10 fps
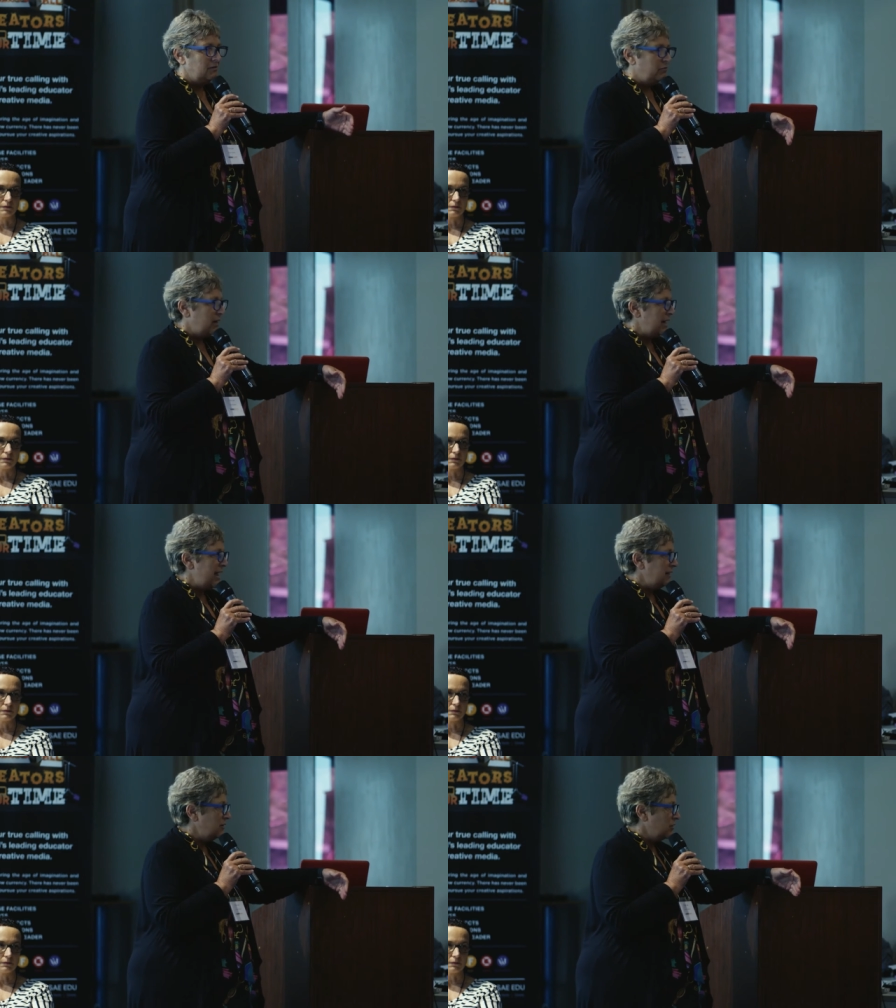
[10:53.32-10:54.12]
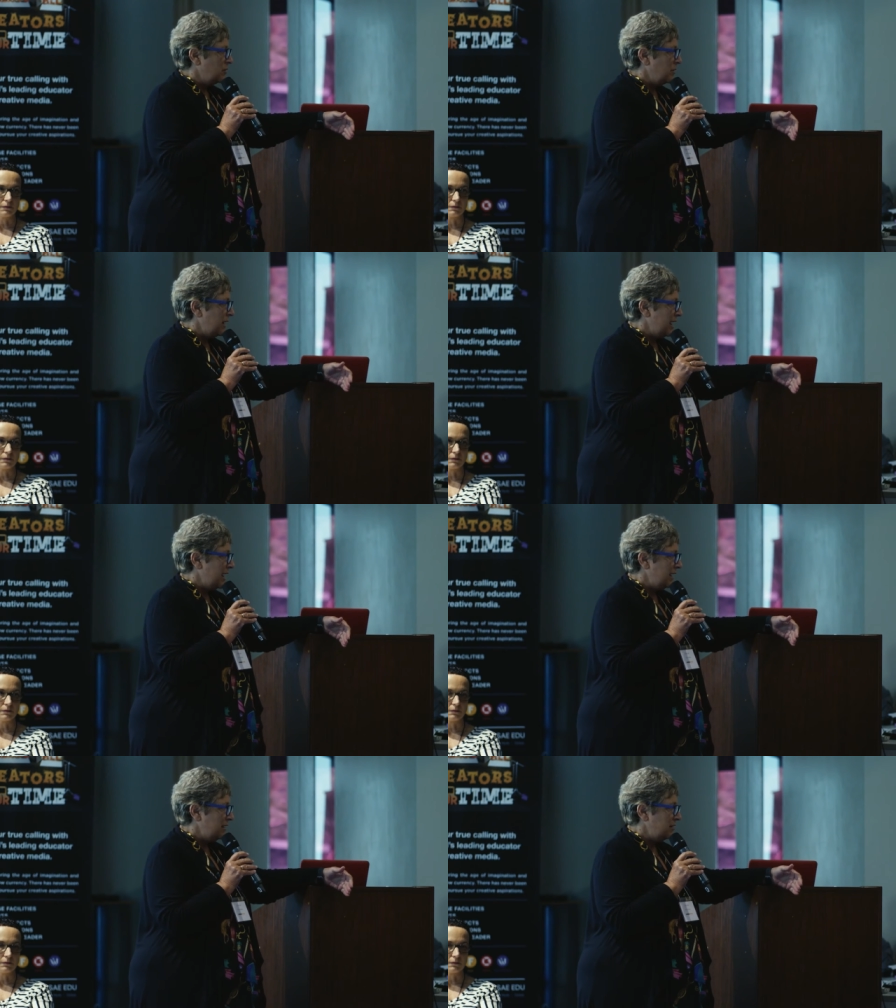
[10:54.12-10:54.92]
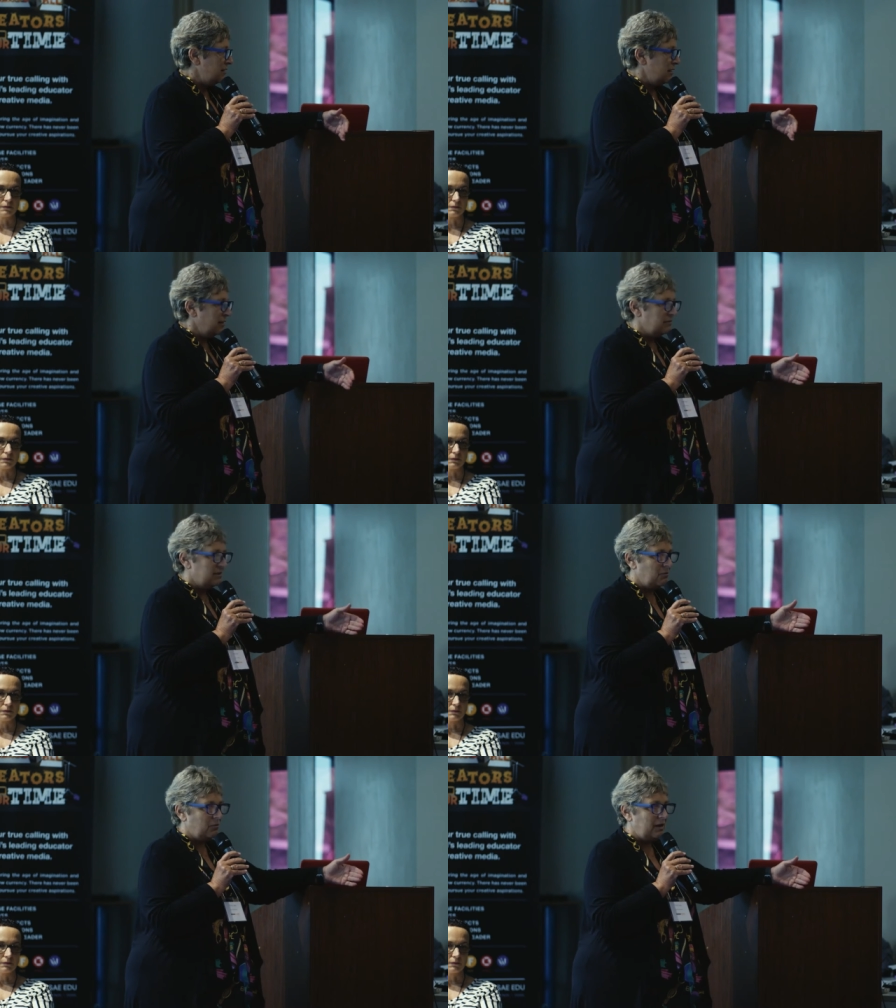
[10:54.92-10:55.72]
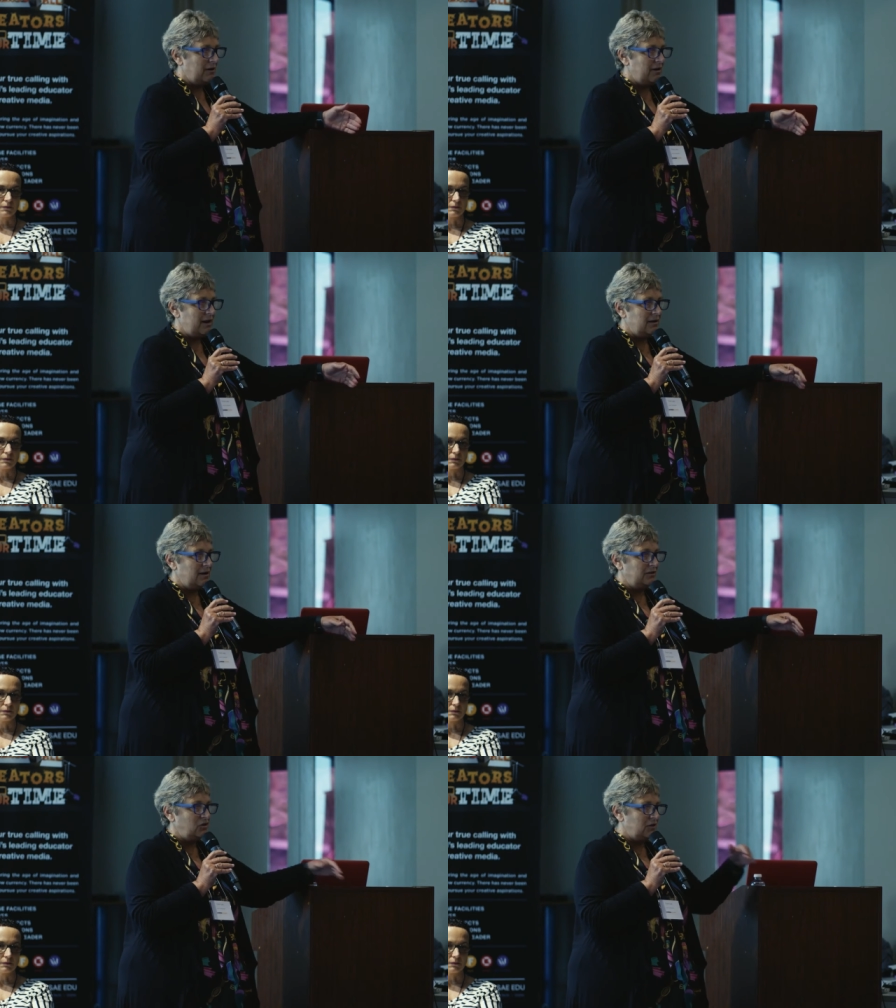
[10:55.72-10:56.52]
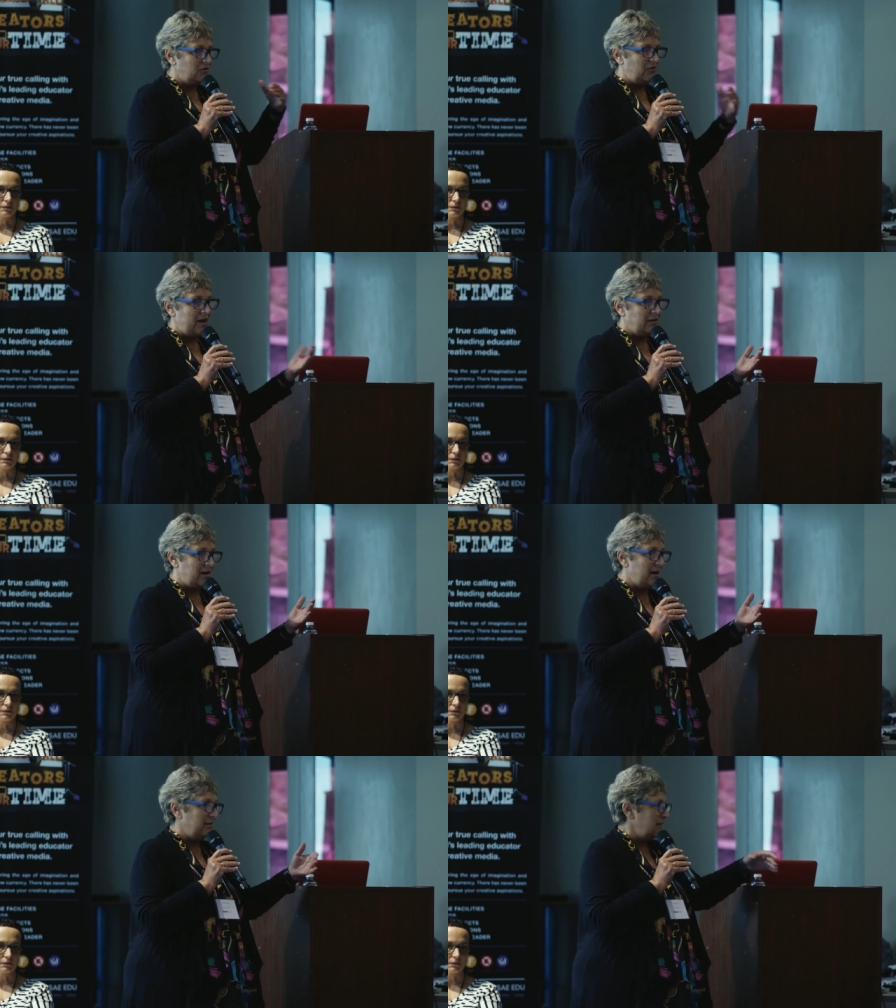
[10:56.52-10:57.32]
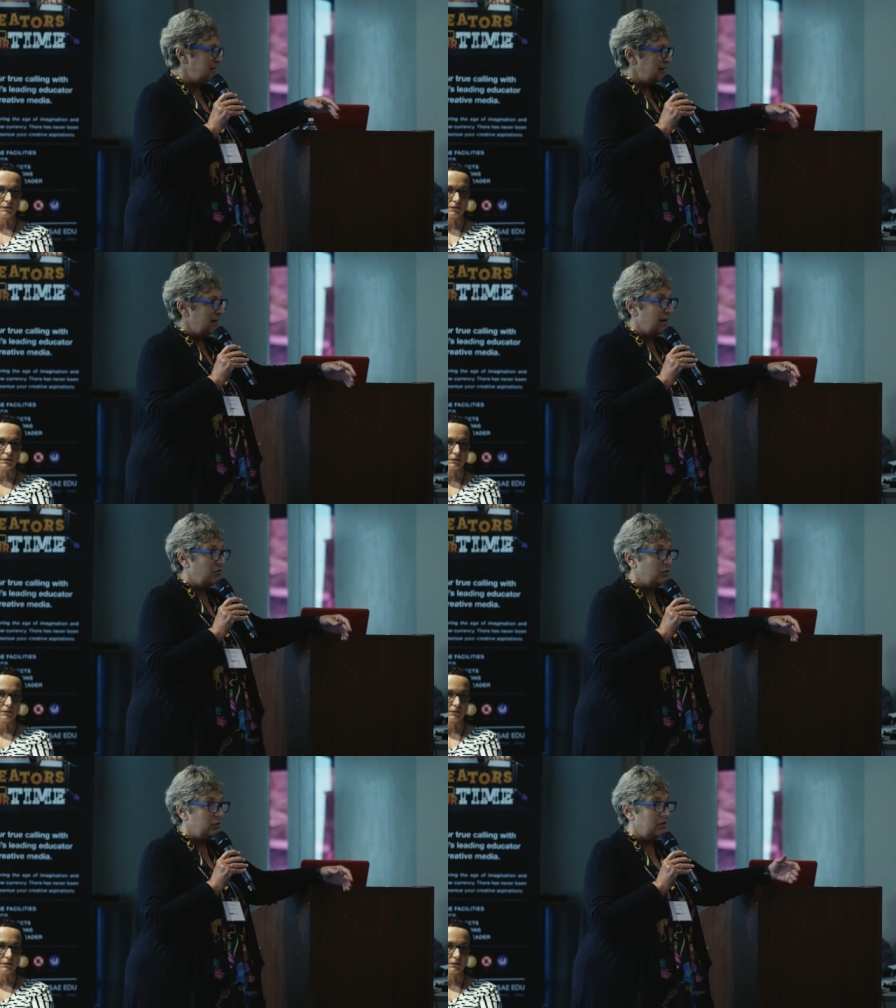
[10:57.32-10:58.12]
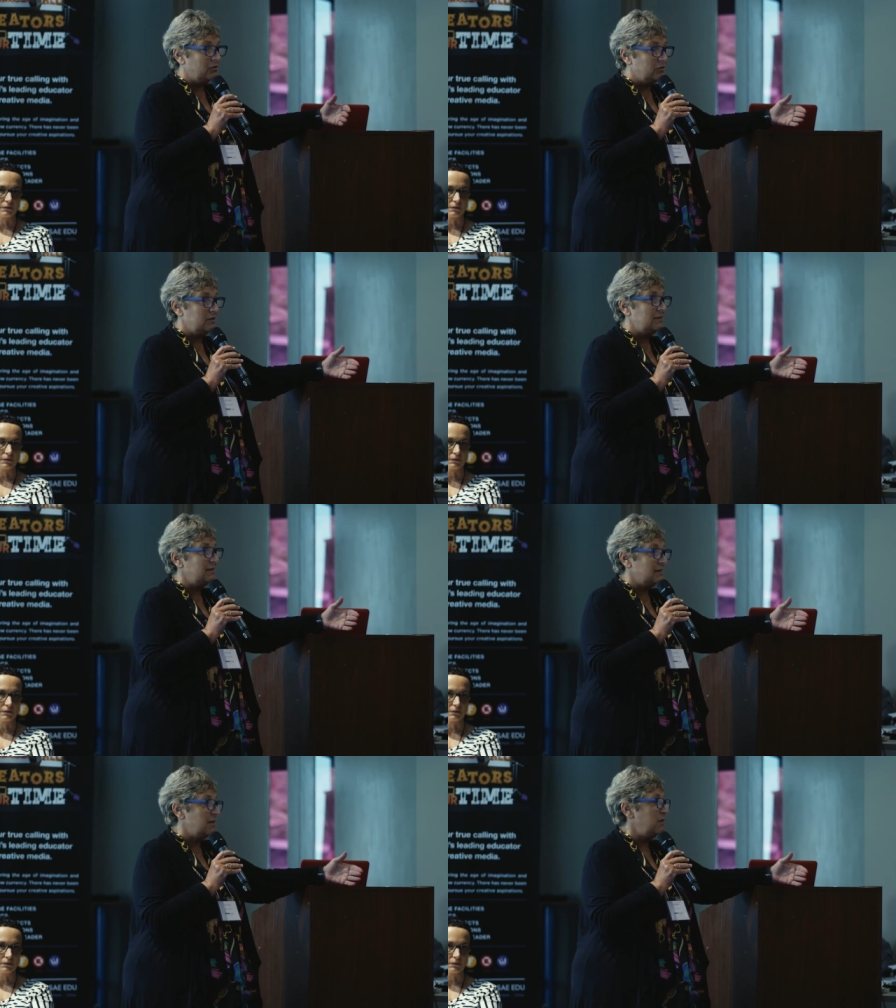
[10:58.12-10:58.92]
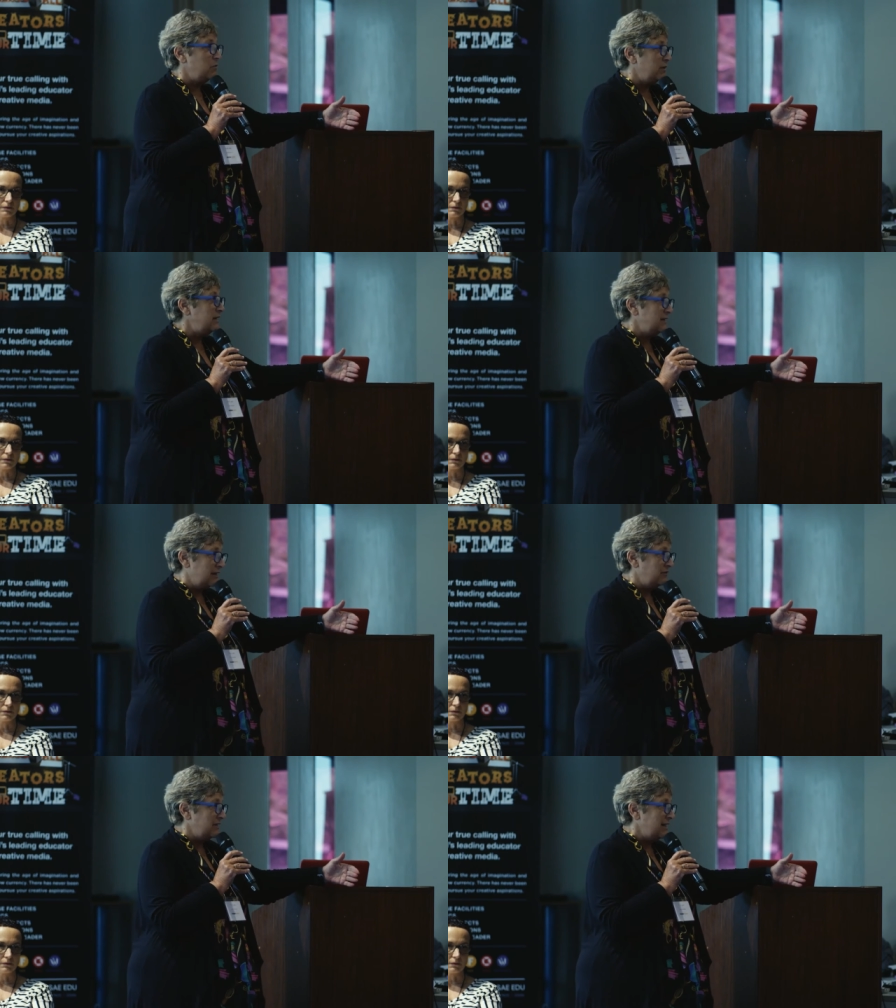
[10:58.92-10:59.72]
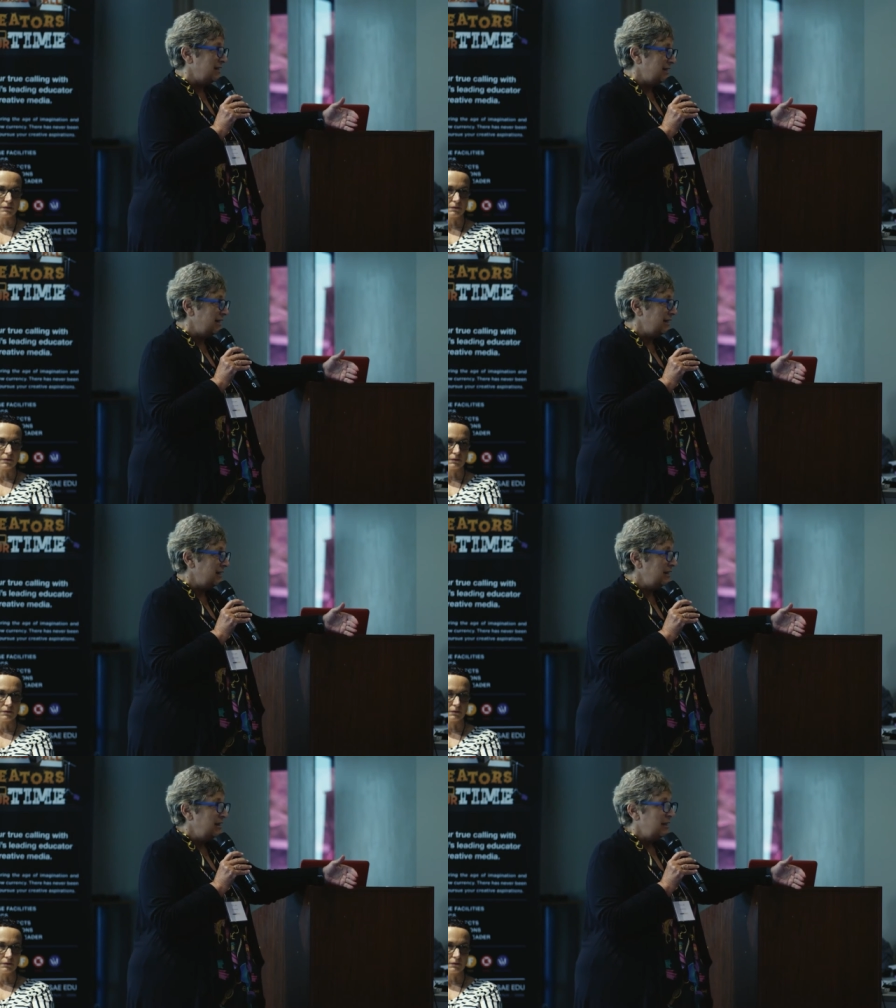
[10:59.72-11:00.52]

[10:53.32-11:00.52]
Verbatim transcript: when I landed on a plane um, somewhere and I just found out this, and I thought, goodness, this is going to be a really tough day today.